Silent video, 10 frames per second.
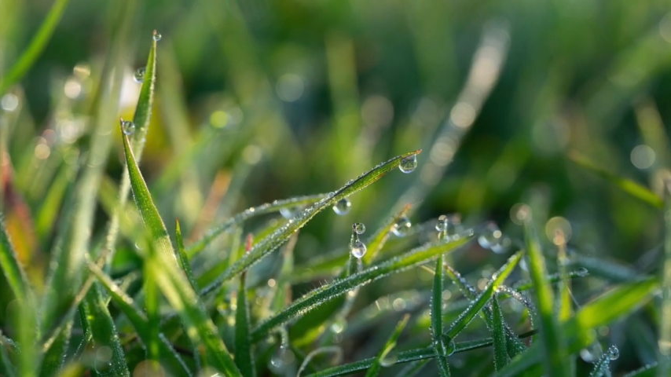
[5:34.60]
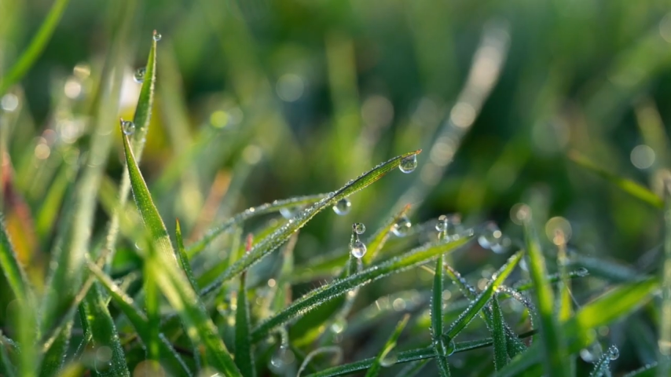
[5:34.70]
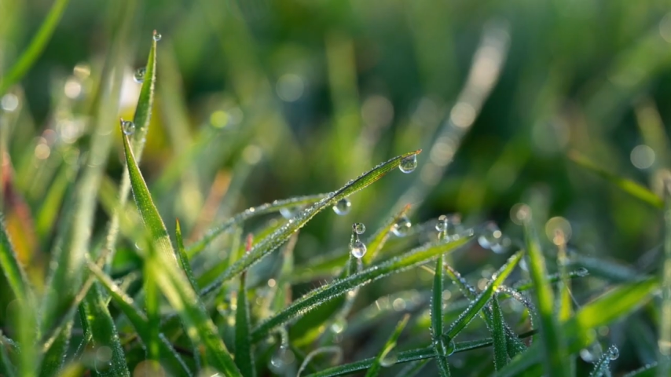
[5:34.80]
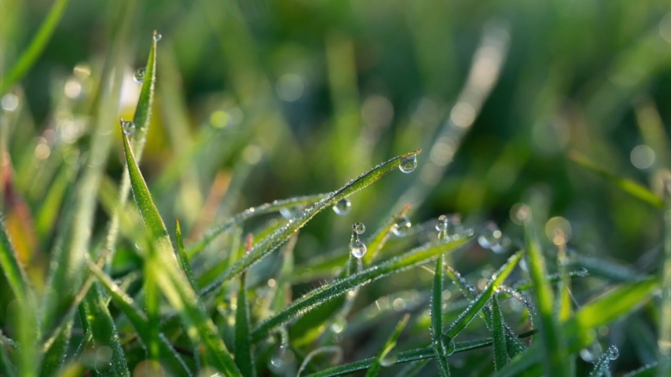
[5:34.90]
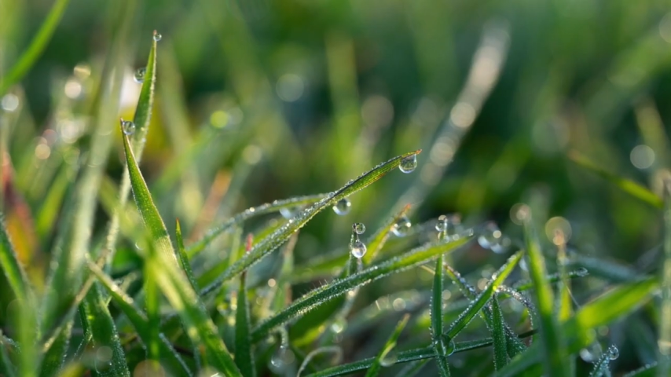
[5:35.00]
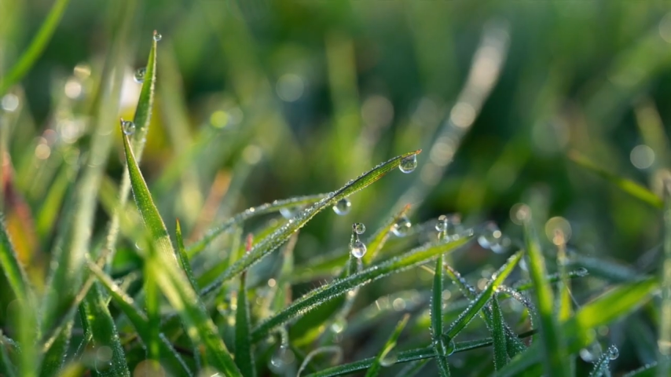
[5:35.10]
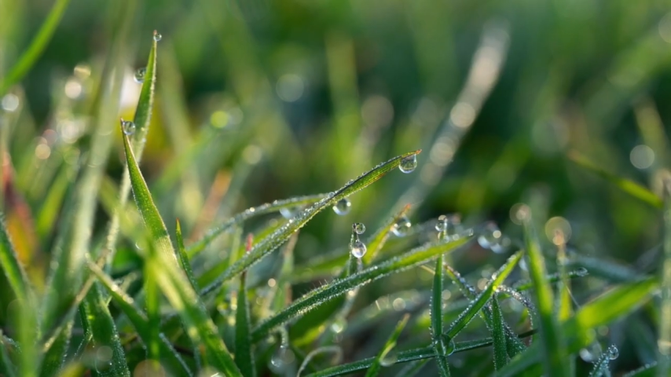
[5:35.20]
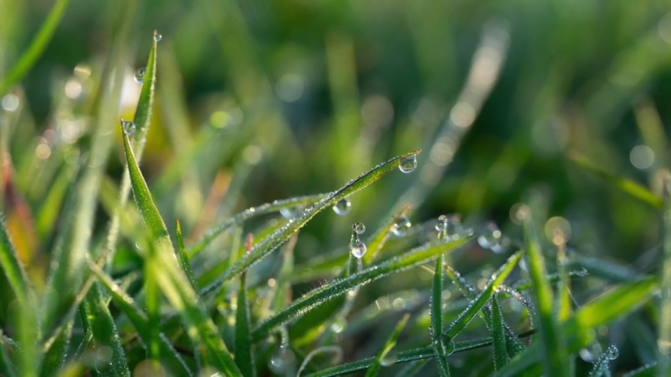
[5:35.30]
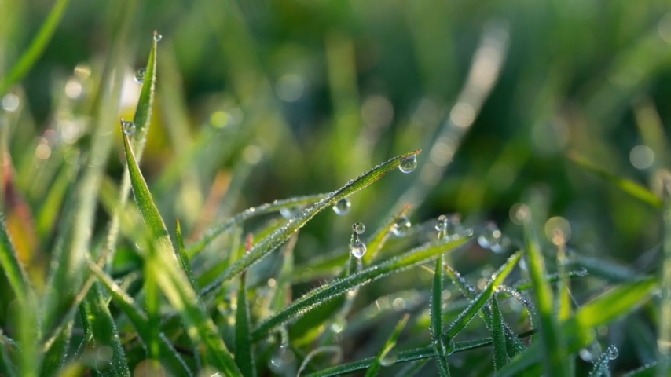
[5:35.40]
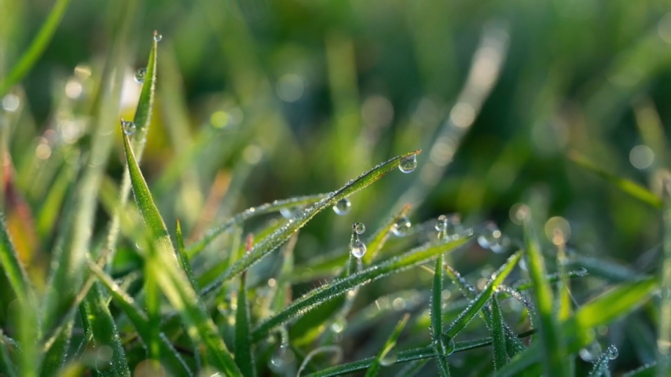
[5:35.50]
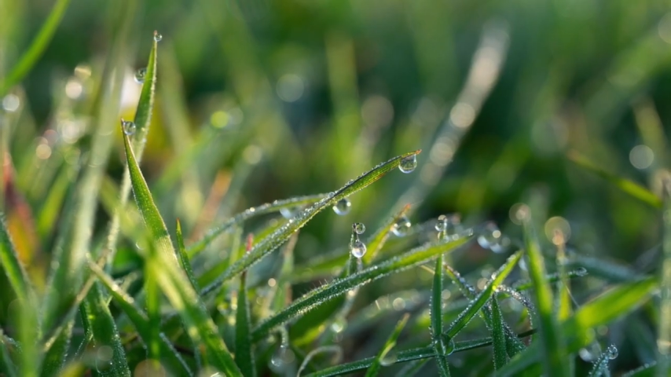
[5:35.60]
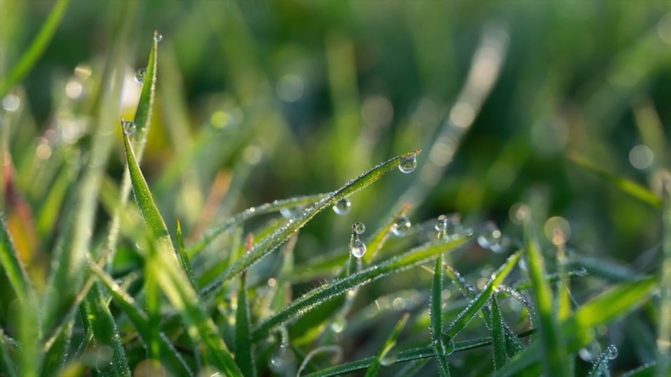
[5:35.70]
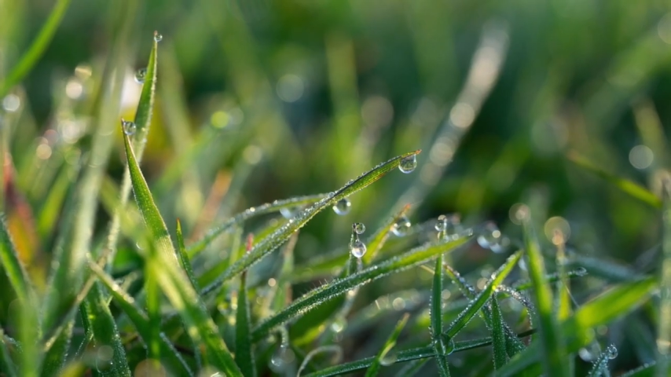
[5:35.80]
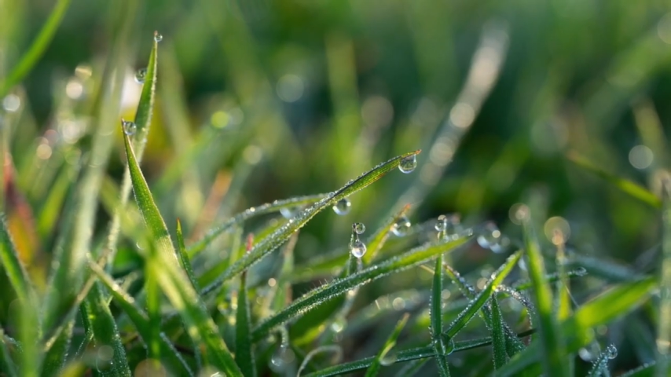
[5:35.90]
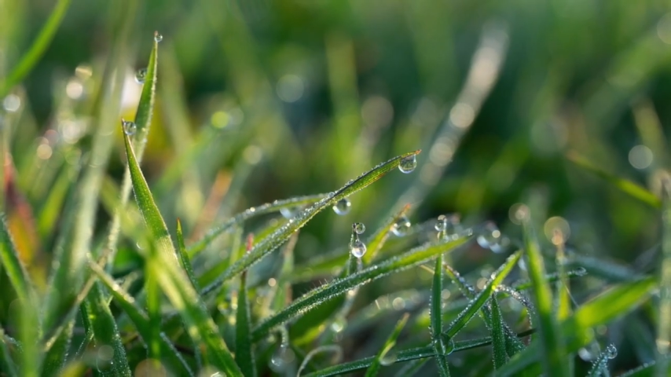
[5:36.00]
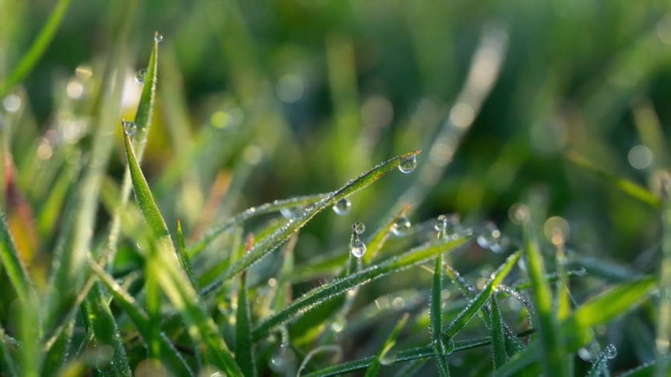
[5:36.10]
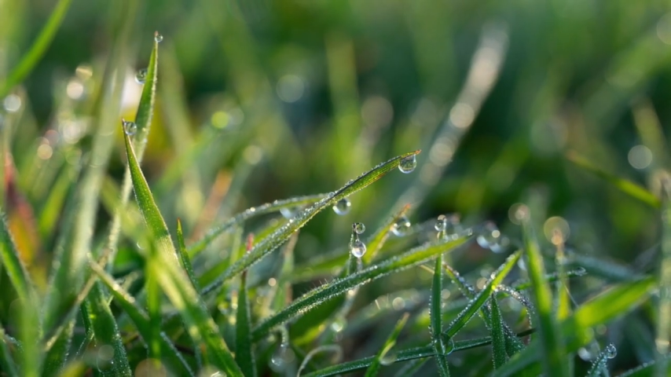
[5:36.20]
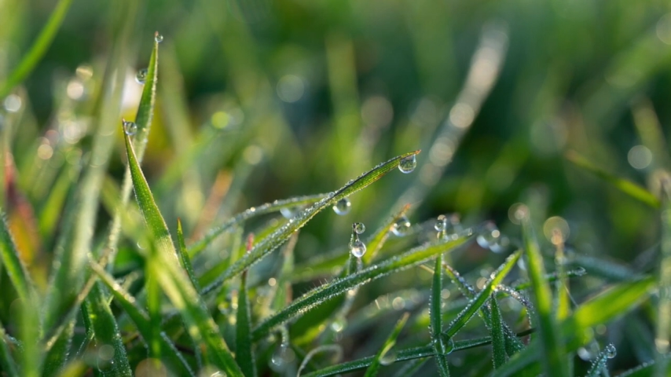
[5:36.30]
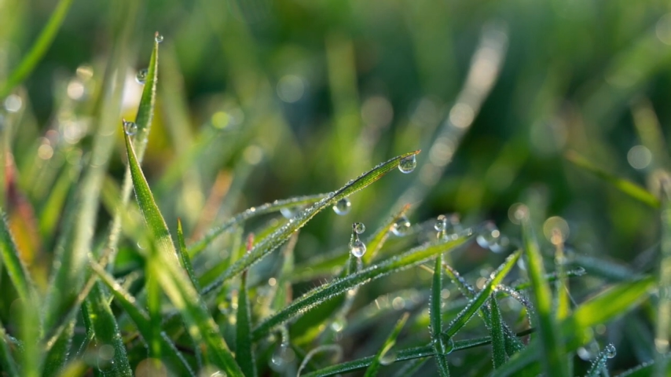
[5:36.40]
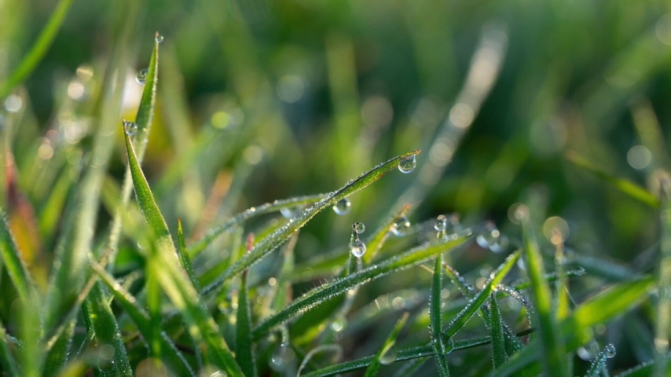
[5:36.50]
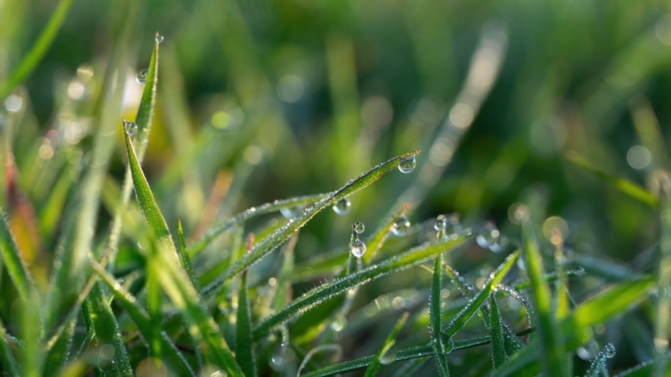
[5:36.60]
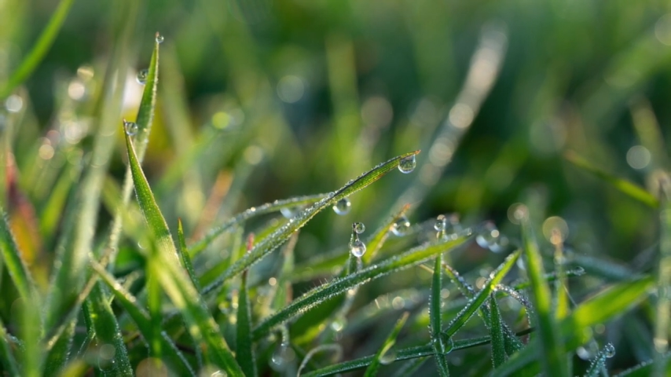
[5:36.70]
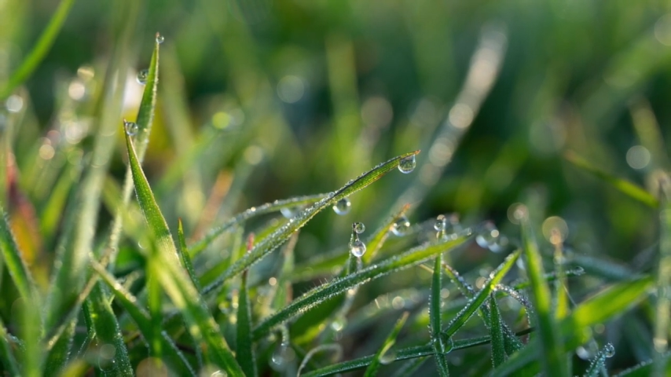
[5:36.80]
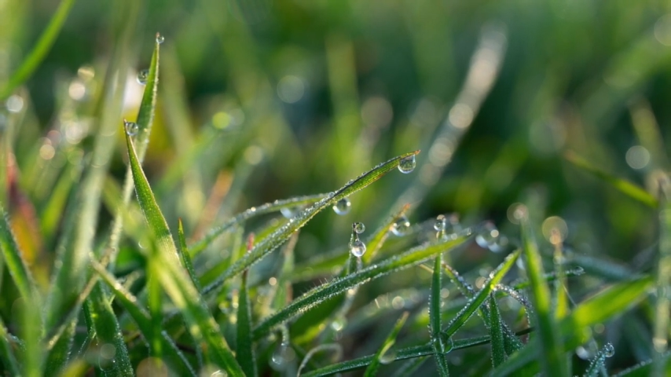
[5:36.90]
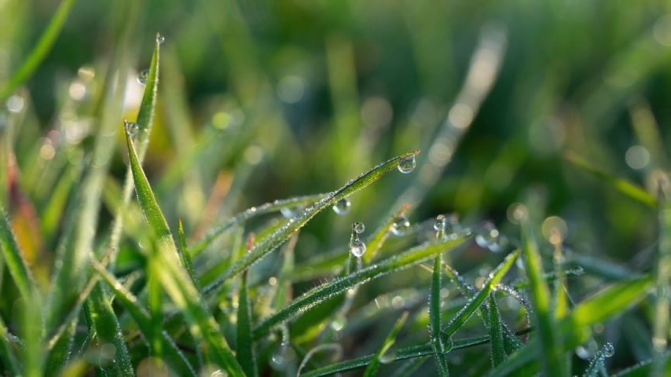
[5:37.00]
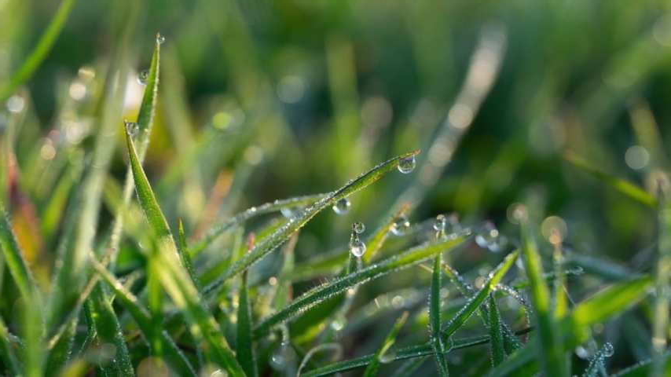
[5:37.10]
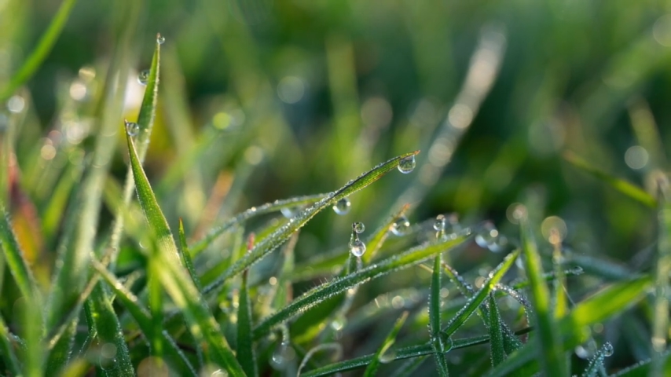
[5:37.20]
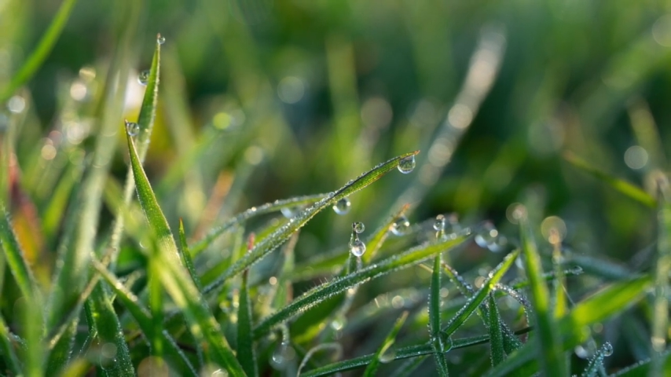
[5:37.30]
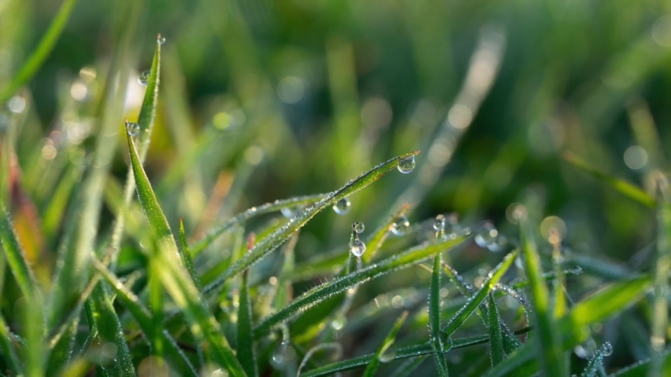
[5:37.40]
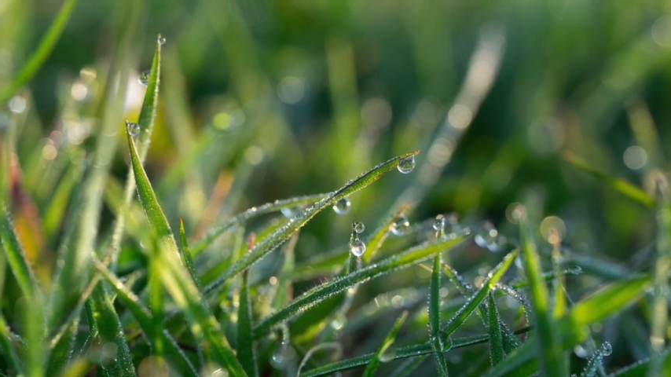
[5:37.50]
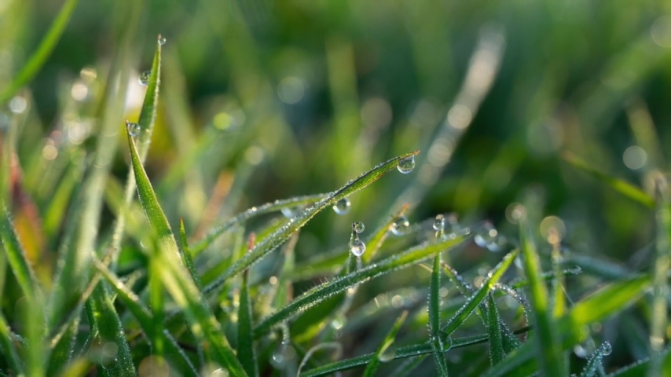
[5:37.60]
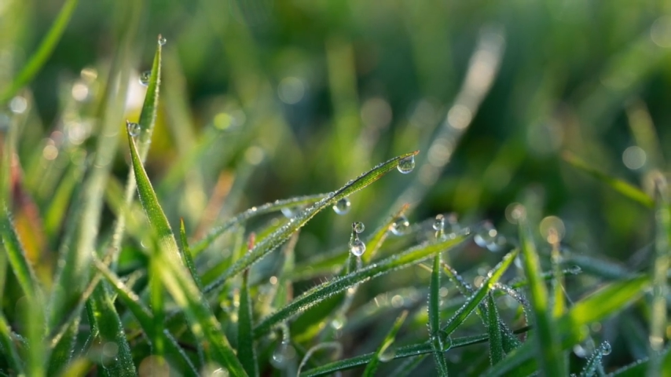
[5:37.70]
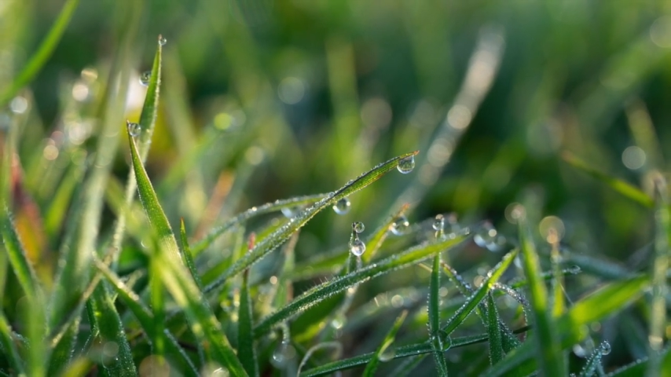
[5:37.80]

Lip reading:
[unreadable: no face in view]